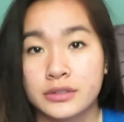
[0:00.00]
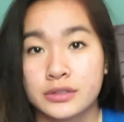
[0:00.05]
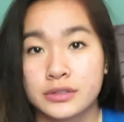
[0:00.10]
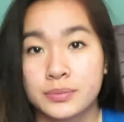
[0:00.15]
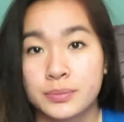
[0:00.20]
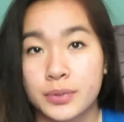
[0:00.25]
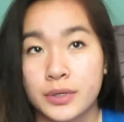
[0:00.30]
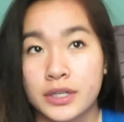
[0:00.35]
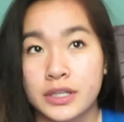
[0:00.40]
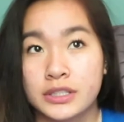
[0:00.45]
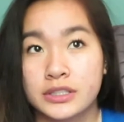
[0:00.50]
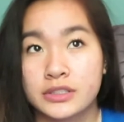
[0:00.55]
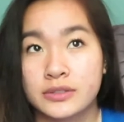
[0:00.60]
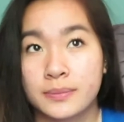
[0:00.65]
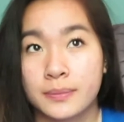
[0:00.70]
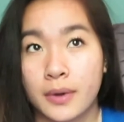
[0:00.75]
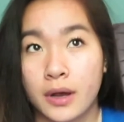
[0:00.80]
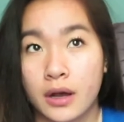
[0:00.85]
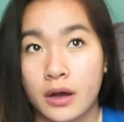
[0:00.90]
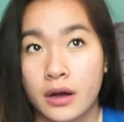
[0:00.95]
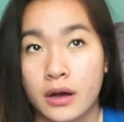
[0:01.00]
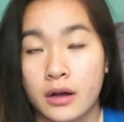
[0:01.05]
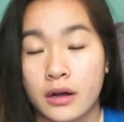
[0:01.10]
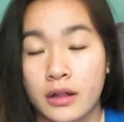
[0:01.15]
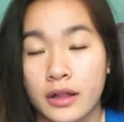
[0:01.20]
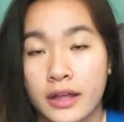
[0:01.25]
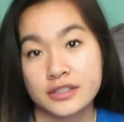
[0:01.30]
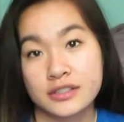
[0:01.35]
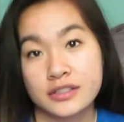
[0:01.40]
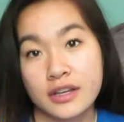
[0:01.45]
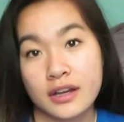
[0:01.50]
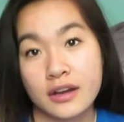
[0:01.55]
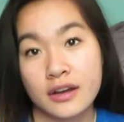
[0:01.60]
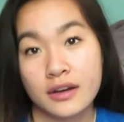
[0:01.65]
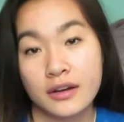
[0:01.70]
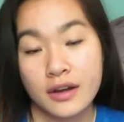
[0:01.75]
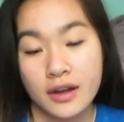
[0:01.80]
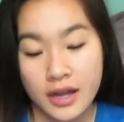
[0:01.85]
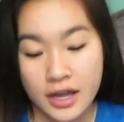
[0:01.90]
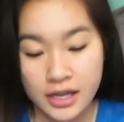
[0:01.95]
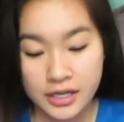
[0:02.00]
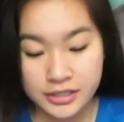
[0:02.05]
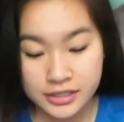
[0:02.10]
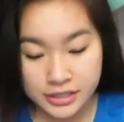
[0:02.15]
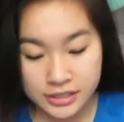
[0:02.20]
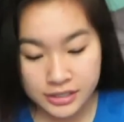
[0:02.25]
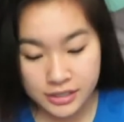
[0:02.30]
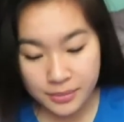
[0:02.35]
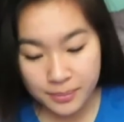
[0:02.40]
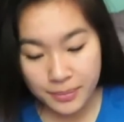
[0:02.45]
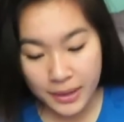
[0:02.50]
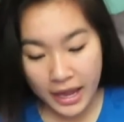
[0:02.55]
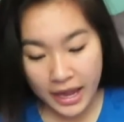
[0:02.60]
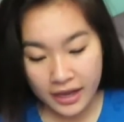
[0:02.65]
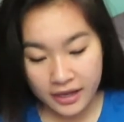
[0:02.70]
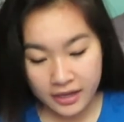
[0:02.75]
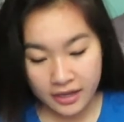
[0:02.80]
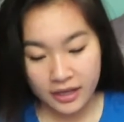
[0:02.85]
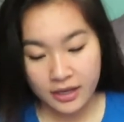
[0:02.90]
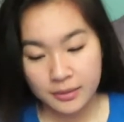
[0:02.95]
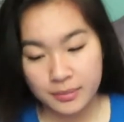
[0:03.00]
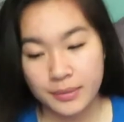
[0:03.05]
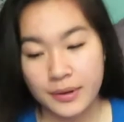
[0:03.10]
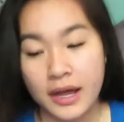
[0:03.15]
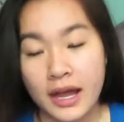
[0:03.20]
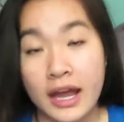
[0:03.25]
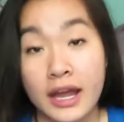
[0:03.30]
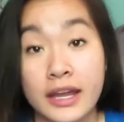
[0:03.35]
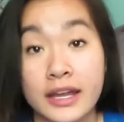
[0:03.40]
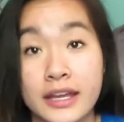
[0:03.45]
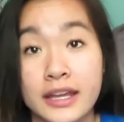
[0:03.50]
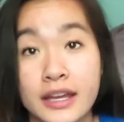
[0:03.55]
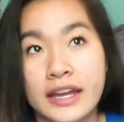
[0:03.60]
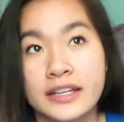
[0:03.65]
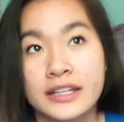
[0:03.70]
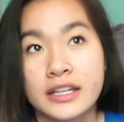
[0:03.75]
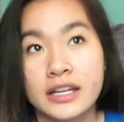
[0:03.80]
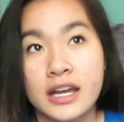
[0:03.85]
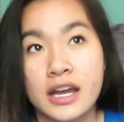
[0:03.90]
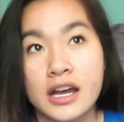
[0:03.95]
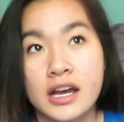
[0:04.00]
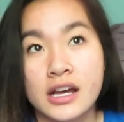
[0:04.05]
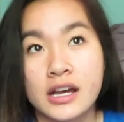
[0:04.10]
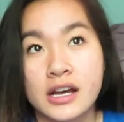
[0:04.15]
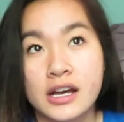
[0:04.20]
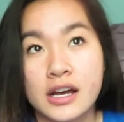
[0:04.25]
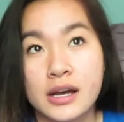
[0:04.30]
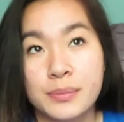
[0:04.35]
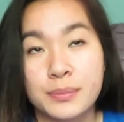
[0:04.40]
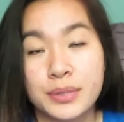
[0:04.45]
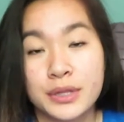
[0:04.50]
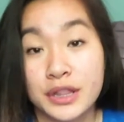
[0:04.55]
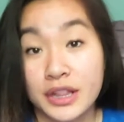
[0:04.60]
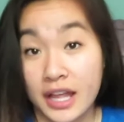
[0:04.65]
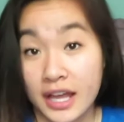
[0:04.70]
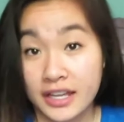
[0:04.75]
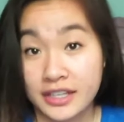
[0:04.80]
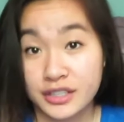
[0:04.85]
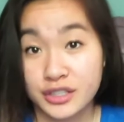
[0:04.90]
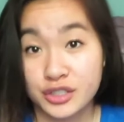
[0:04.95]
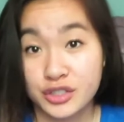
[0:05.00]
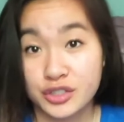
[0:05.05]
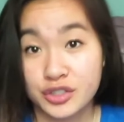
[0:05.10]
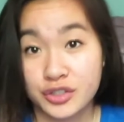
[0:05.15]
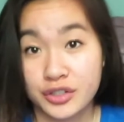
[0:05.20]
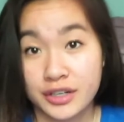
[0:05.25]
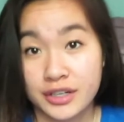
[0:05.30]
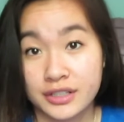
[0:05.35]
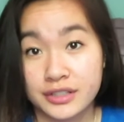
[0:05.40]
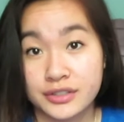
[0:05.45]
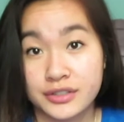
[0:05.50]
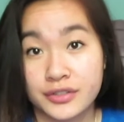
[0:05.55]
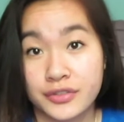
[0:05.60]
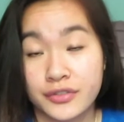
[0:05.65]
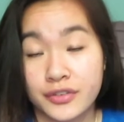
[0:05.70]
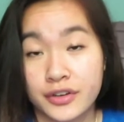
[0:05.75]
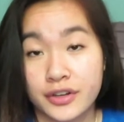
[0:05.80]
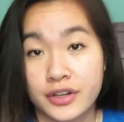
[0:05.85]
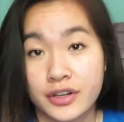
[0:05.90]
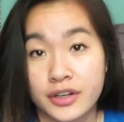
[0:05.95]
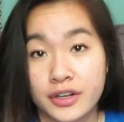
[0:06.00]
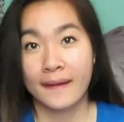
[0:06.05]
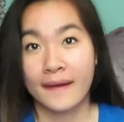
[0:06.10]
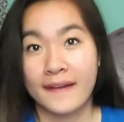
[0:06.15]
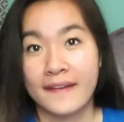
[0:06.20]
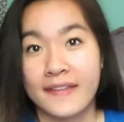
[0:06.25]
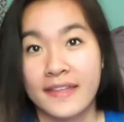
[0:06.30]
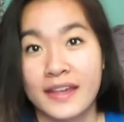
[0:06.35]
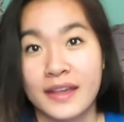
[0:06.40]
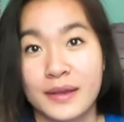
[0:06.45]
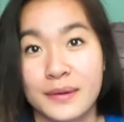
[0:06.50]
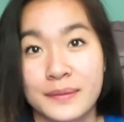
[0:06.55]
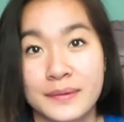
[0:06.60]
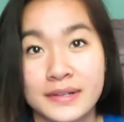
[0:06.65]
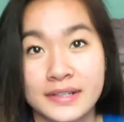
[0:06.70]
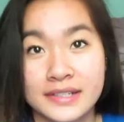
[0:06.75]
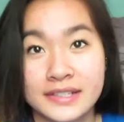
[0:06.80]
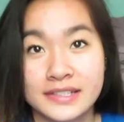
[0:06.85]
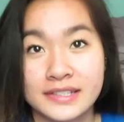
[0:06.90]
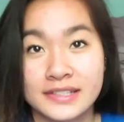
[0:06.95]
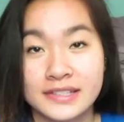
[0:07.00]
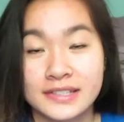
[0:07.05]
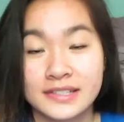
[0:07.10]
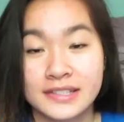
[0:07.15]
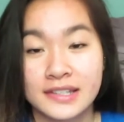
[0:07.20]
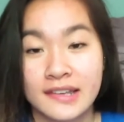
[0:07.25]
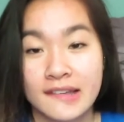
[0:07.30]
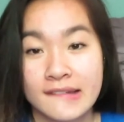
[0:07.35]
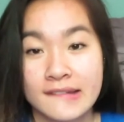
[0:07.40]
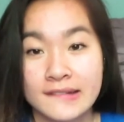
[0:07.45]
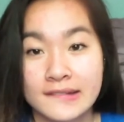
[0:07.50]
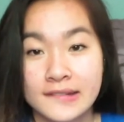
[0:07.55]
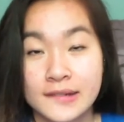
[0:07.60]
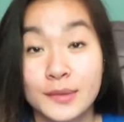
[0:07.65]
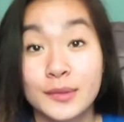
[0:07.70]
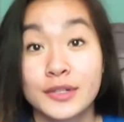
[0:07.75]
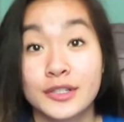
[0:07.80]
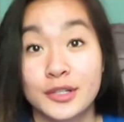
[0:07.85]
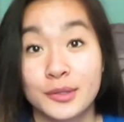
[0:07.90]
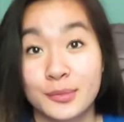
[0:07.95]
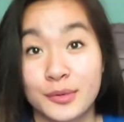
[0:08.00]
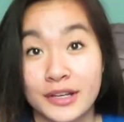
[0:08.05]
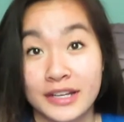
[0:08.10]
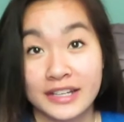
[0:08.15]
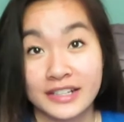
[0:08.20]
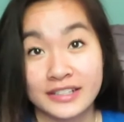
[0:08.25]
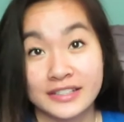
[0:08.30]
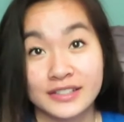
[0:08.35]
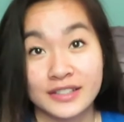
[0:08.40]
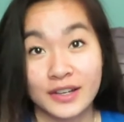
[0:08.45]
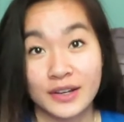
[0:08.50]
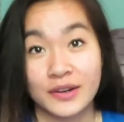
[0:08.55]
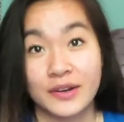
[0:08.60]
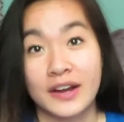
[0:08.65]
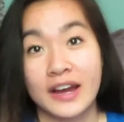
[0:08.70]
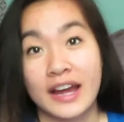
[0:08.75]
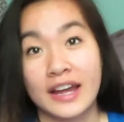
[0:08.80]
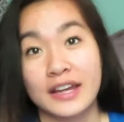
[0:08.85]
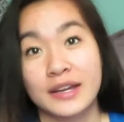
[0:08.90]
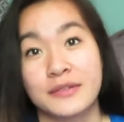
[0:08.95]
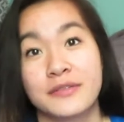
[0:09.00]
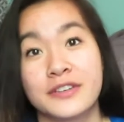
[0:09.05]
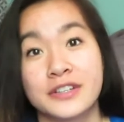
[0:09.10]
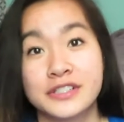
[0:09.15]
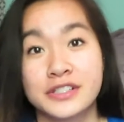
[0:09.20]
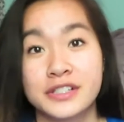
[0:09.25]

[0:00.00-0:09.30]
was pretty small. So just to back up, I applied to transfer, I think it was winter break. So I